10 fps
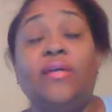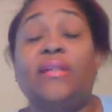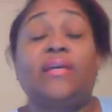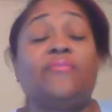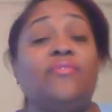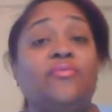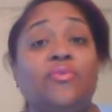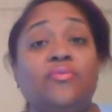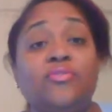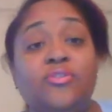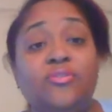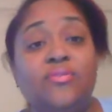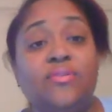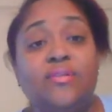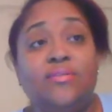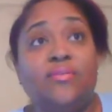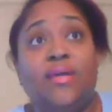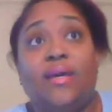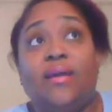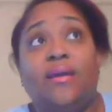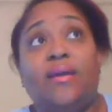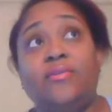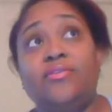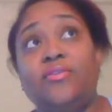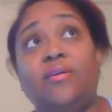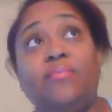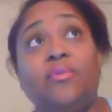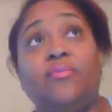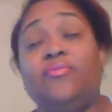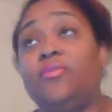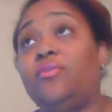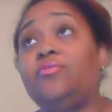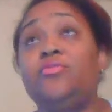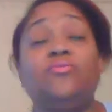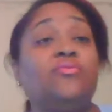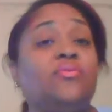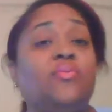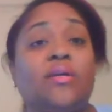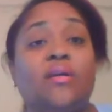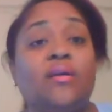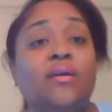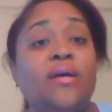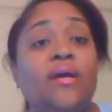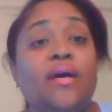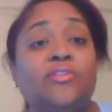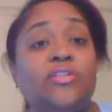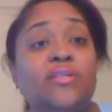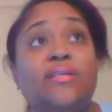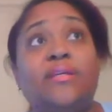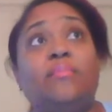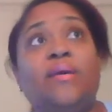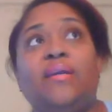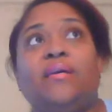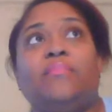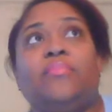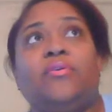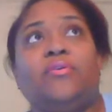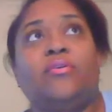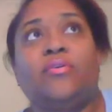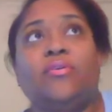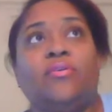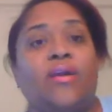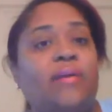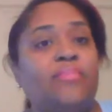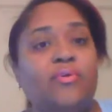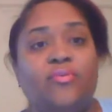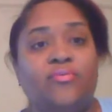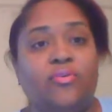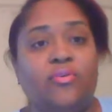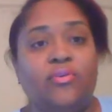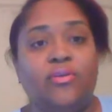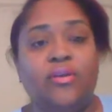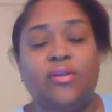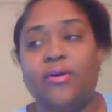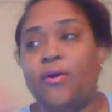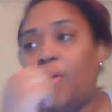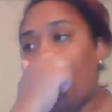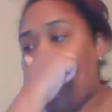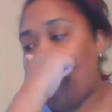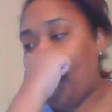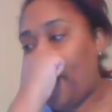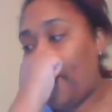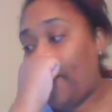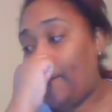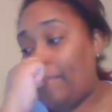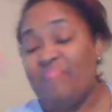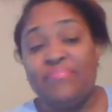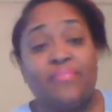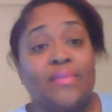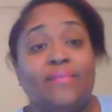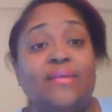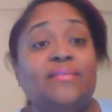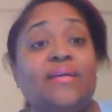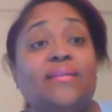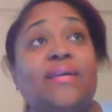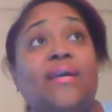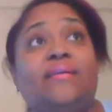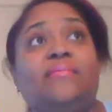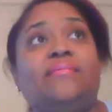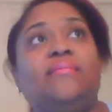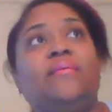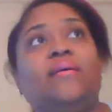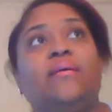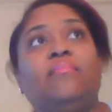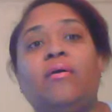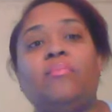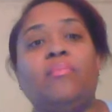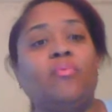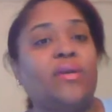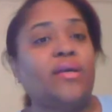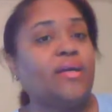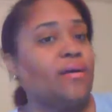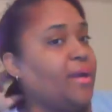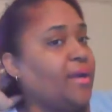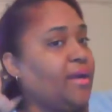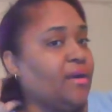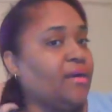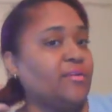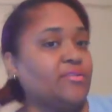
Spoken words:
Like if you don't choose to do that, I guess you're not beautiful. You don't choose to wear a shit ton of makeup, you're not beautiful. Um, that's not the case. I remember when I cut my hair.